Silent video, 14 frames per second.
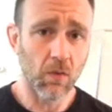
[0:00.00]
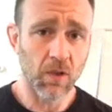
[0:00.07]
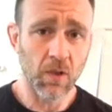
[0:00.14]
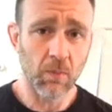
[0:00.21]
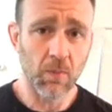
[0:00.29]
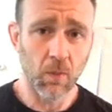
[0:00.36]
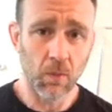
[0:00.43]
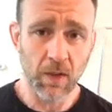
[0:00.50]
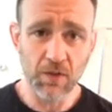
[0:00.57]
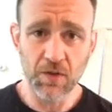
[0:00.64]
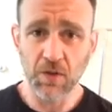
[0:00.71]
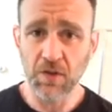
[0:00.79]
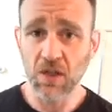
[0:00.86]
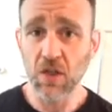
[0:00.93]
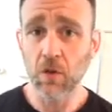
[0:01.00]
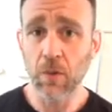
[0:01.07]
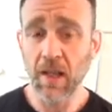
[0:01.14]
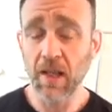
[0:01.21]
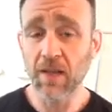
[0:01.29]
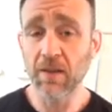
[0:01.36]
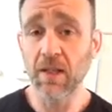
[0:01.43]
we come around to the Q&A
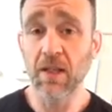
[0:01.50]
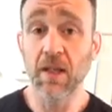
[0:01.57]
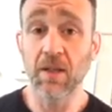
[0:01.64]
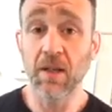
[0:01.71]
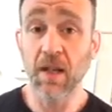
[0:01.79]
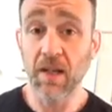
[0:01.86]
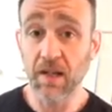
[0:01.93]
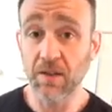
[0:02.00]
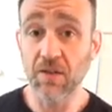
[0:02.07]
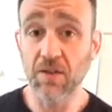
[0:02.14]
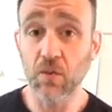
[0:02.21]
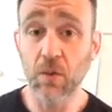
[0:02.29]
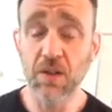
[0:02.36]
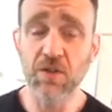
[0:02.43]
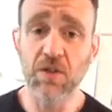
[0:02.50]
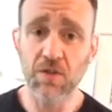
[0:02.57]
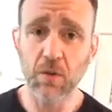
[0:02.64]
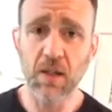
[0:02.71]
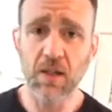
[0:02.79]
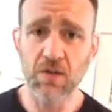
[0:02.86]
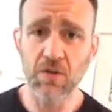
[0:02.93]
at the end, and I get these
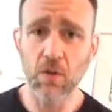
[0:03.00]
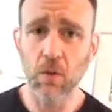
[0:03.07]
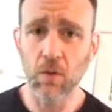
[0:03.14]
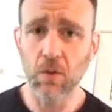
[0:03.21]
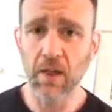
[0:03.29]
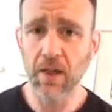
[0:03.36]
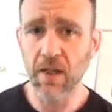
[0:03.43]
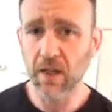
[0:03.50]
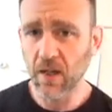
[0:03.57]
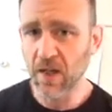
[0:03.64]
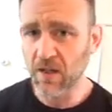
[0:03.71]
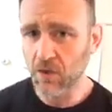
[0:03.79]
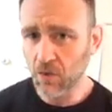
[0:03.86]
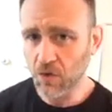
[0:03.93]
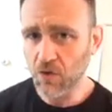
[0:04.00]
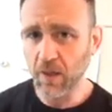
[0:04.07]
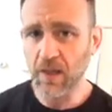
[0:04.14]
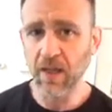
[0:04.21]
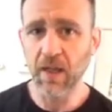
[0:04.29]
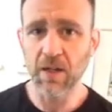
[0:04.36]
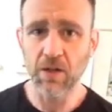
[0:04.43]
questions. Okay, so like in your
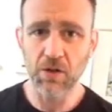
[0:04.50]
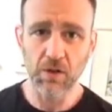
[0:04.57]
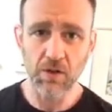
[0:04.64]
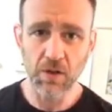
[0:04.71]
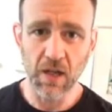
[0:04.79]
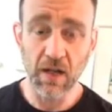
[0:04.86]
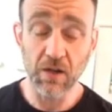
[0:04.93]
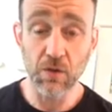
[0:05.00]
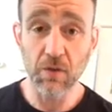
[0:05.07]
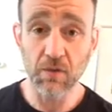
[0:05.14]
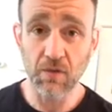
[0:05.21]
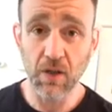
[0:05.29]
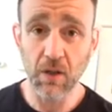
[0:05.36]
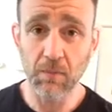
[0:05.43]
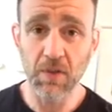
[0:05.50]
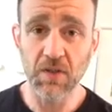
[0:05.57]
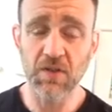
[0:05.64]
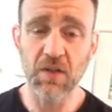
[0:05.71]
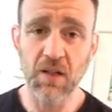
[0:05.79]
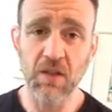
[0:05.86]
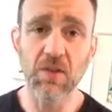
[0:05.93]
training, how do you develop
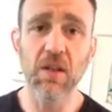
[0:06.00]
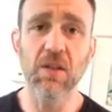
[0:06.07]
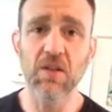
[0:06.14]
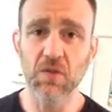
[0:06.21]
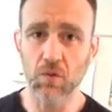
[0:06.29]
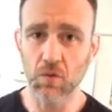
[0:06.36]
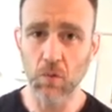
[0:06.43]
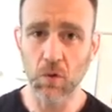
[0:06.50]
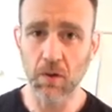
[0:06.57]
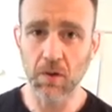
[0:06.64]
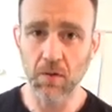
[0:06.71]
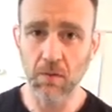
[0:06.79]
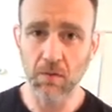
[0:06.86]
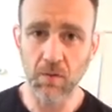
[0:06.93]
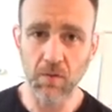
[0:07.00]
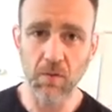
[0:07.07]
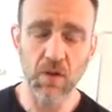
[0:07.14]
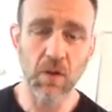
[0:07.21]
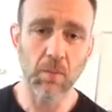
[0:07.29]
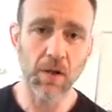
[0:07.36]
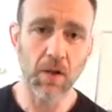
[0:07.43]
this? And I thought this was worthy of
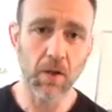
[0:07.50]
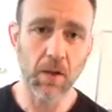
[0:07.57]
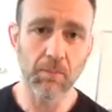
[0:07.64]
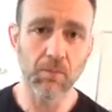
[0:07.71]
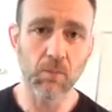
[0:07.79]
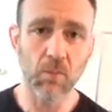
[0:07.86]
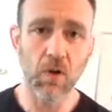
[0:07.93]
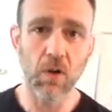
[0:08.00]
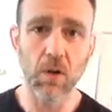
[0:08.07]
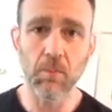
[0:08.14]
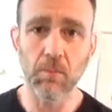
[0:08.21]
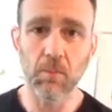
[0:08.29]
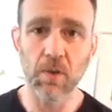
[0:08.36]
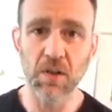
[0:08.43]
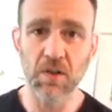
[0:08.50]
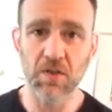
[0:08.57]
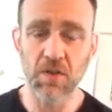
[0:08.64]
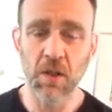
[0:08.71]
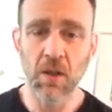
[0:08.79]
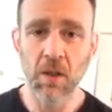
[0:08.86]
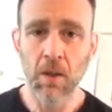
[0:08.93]
coming on
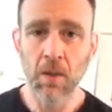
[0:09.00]
because